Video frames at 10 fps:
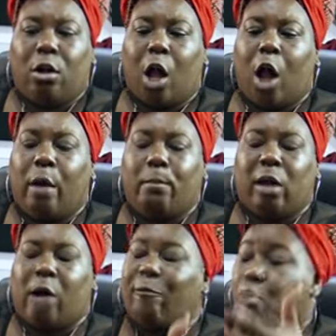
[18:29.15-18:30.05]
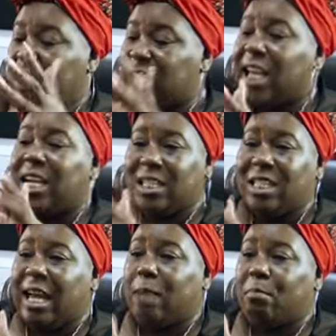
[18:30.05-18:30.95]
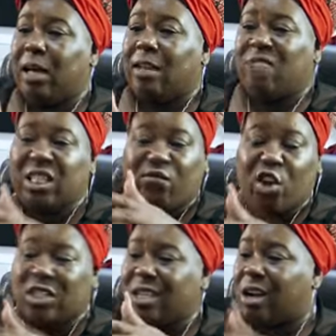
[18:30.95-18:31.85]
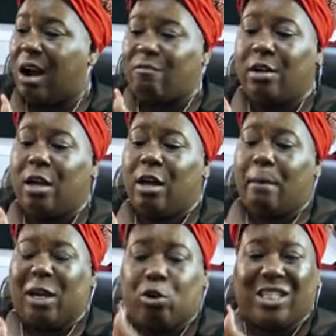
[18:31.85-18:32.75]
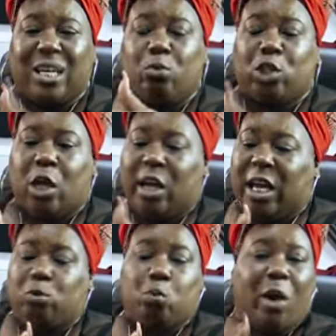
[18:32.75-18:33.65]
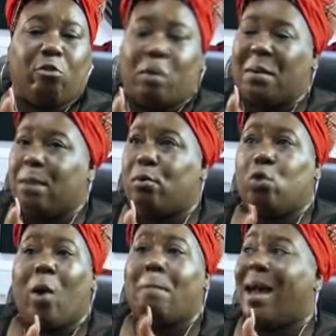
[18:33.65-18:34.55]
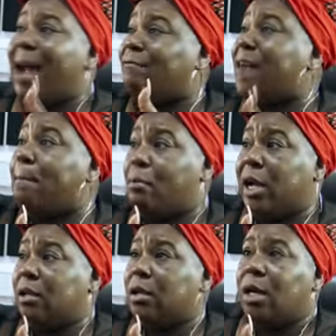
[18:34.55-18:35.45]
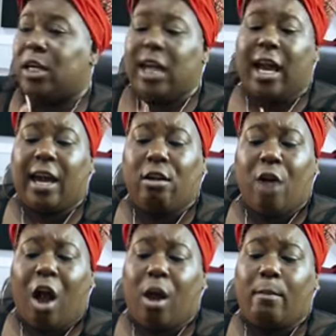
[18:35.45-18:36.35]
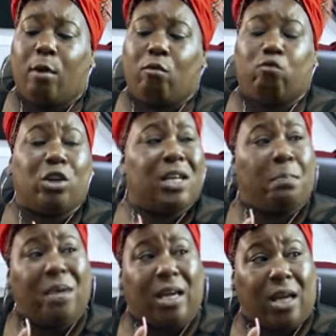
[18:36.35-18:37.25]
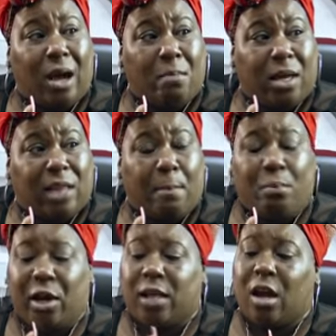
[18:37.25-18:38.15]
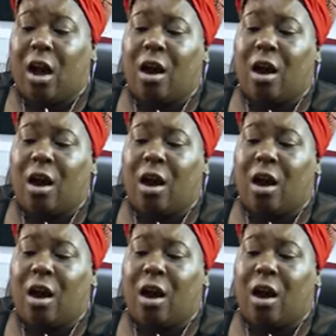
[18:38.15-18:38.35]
I've got to say his name in this first one because he was one of the people who I met at that point. Rodney P. I met at that point.